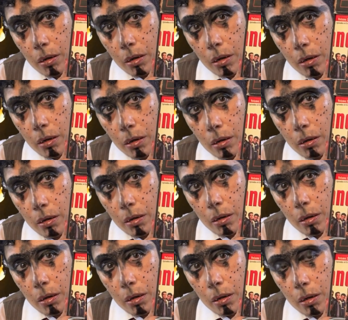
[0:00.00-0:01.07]
oh,
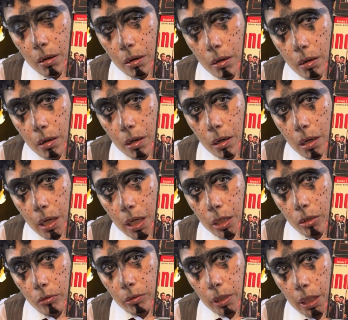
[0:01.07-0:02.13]
I
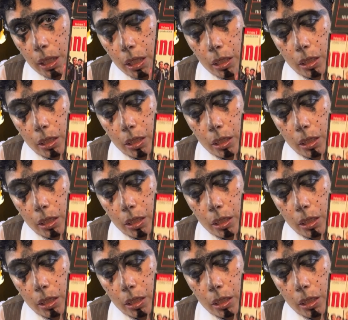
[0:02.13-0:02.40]
don't think